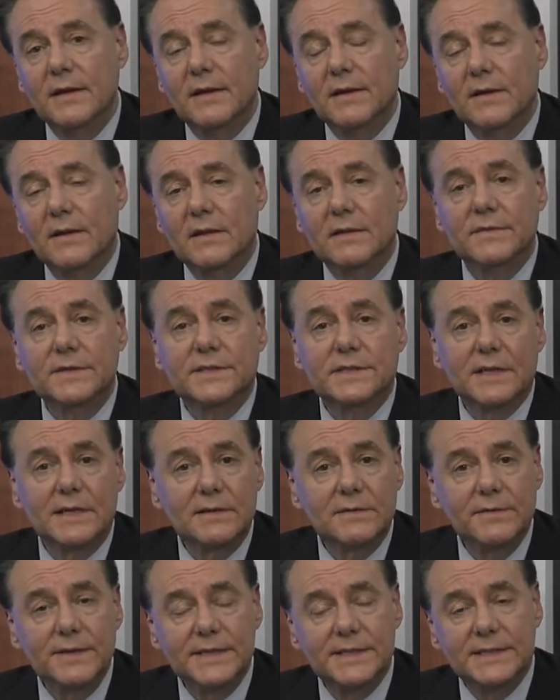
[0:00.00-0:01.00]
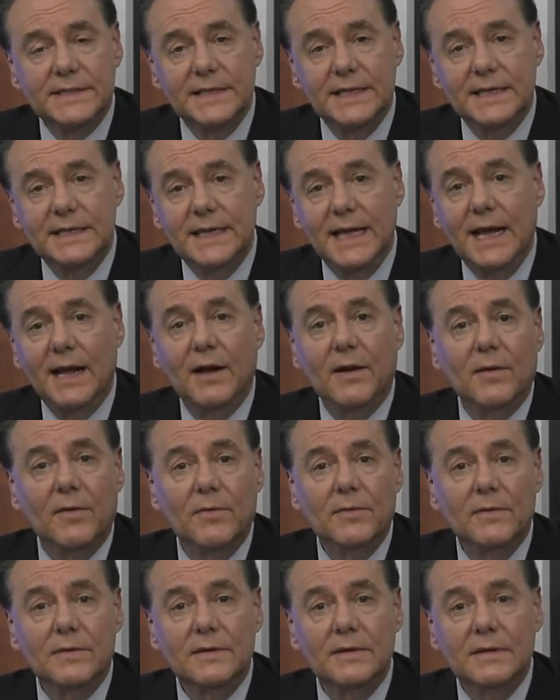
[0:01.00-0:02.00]
All of a sudden we see
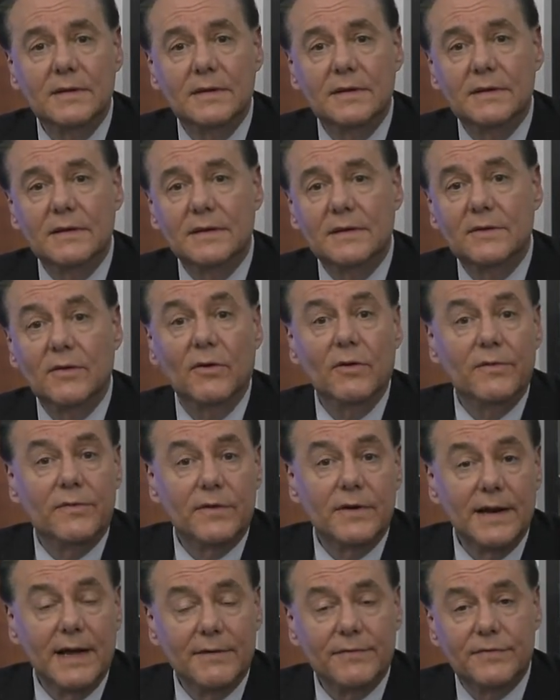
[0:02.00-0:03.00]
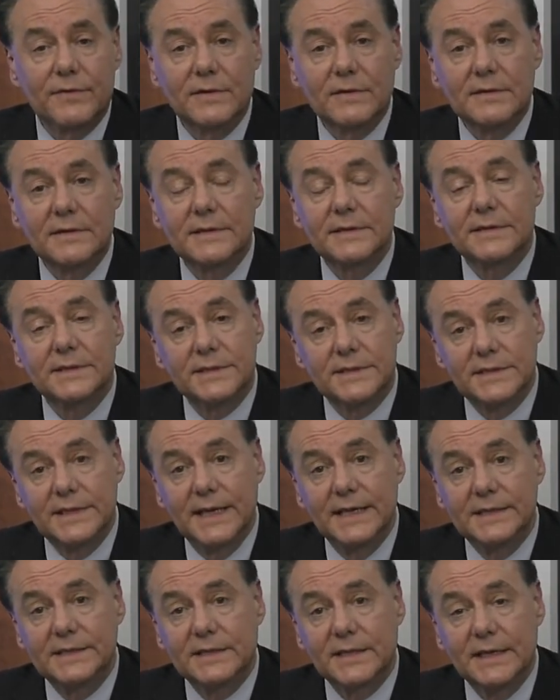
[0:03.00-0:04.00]
now an overt effort in
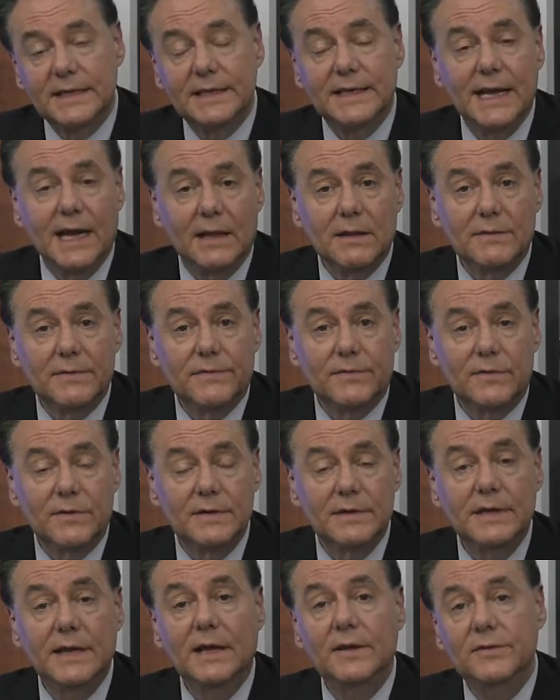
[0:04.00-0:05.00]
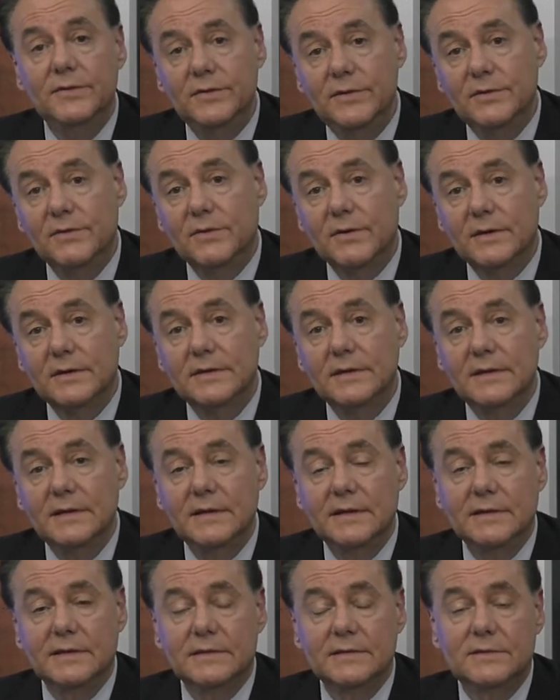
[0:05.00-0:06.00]
states like California and New York
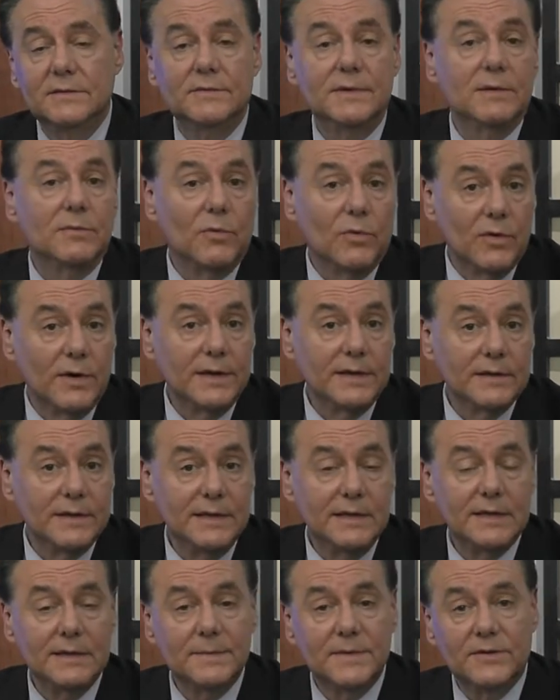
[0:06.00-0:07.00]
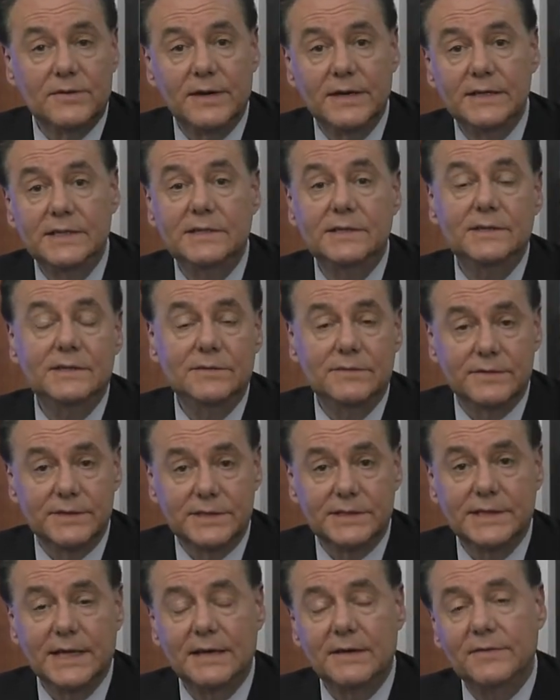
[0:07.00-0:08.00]
to reward illegal immigration, to
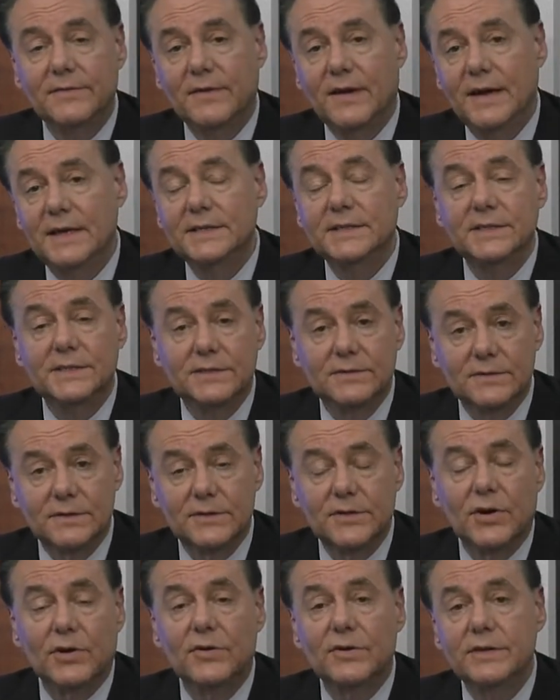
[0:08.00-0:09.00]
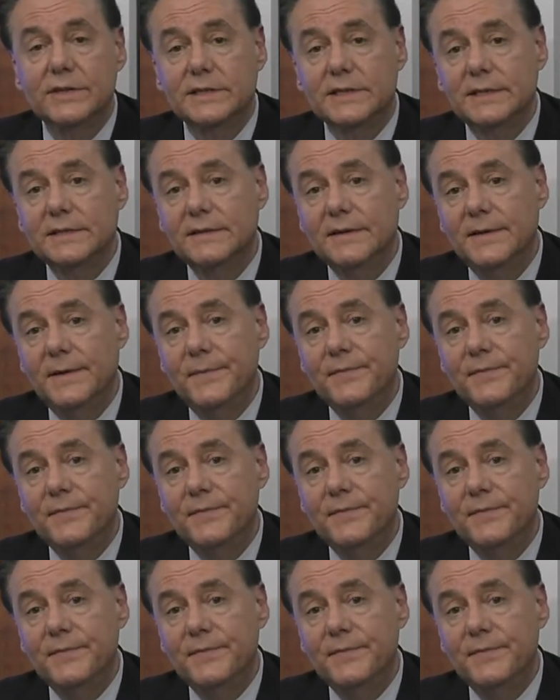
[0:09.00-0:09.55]
incentivize it, to encourage it,